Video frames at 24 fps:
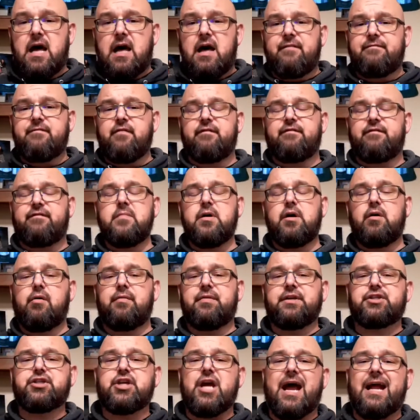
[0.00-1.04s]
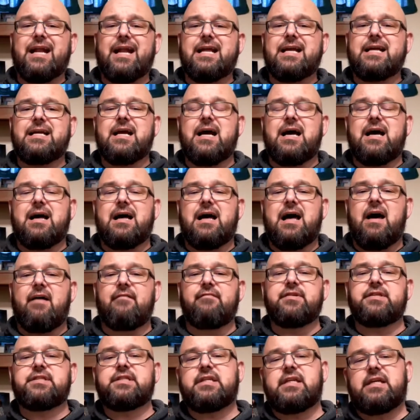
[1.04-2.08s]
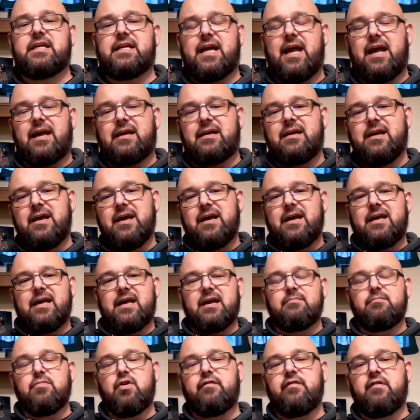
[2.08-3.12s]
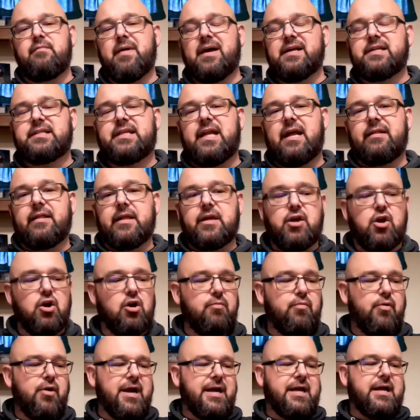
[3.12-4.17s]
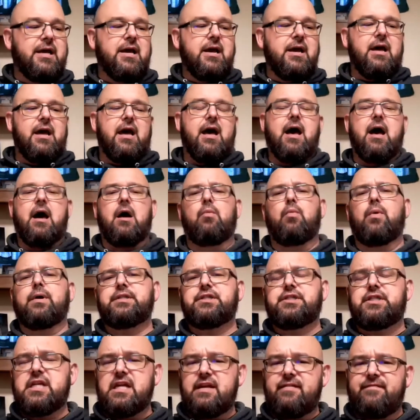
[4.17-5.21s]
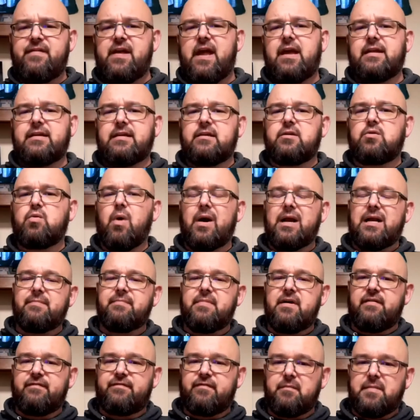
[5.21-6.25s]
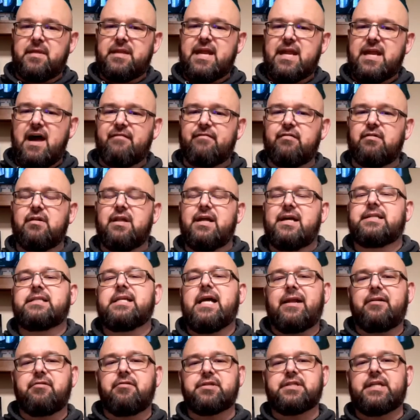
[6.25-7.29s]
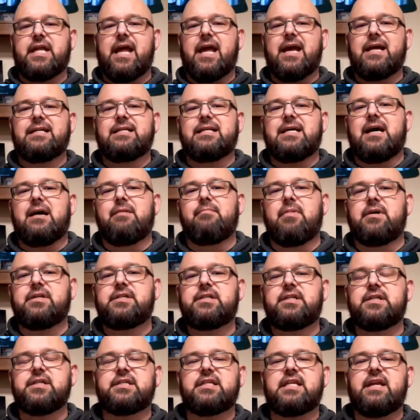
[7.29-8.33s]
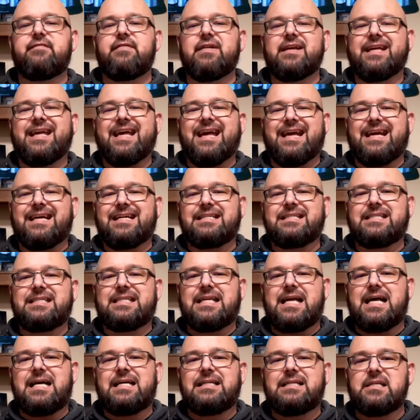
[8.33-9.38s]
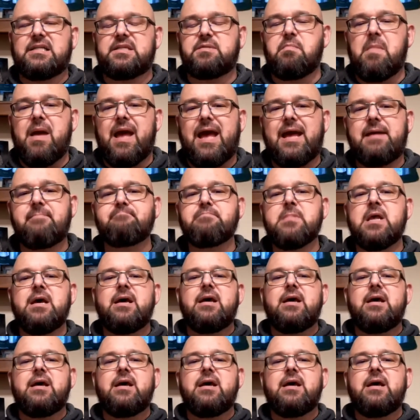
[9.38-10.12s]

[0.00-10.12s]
If you're familiar with The Shining, obviously a hit movie by Stanley Kubrick, which deviated quite a bit from the novel, as I understand, much to Stephen King's dismay.